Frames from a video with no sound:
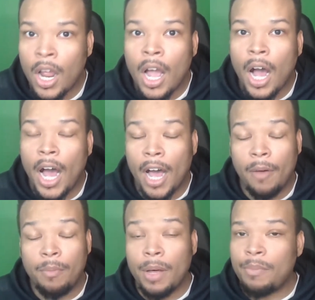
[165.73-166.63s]

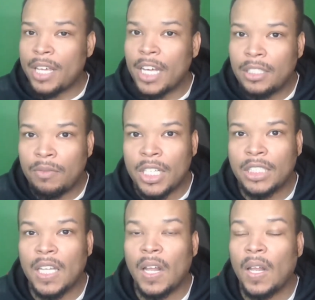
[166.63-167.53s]
But because of this,
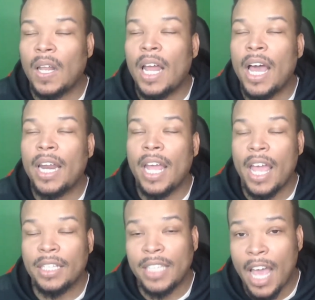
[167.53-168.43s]
a lot has
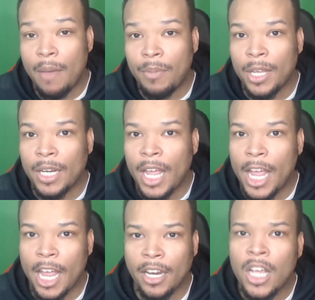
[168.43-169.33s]
happened,
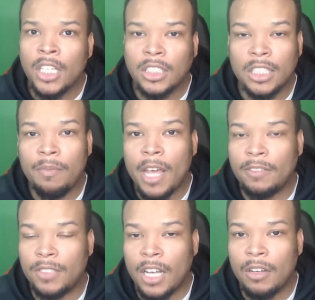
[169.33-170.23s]
and some have
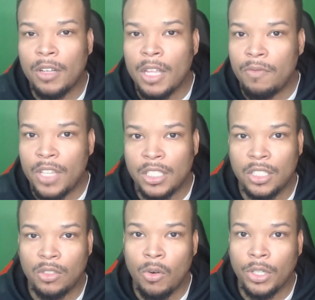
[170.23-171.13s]
thought if this is
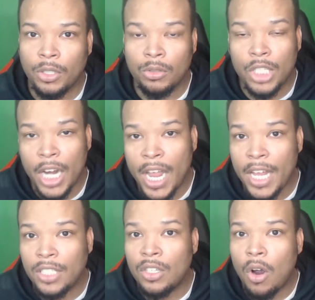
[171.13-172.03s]
going to
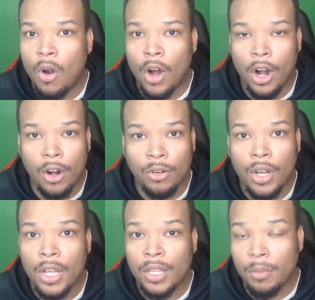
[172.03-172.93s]
change or hurt
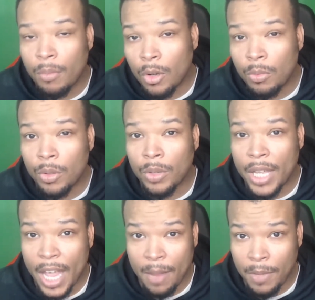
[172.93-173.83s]
the mobile
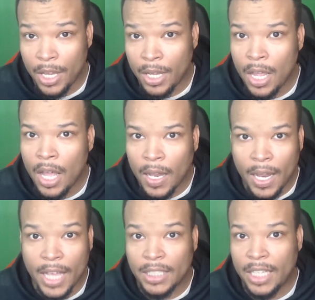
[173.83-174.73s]
gaming
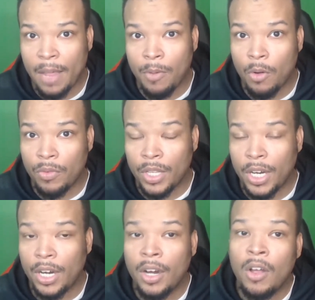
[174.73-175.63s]
landscape over there.
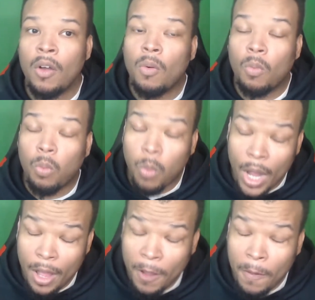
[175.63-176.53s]

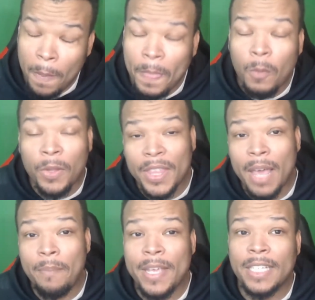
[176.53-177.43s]
Well, with that
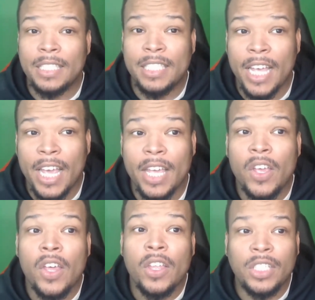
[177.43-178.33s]
being said,
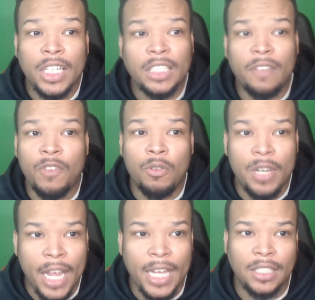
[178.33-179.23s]
just a few
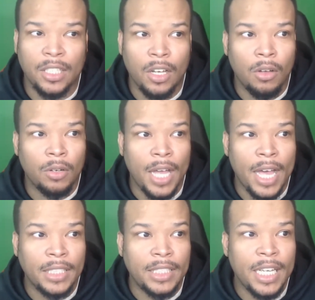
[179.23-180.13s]
days ago, guys,
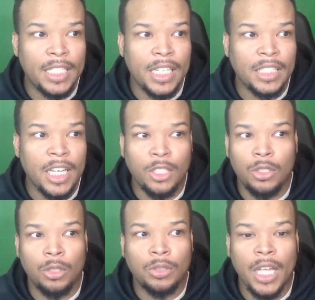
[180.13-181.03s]
they just
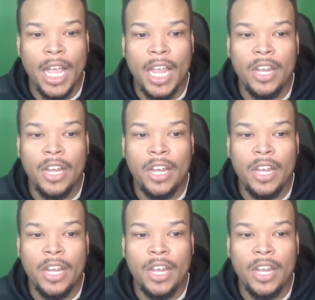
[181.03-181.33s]
introduced a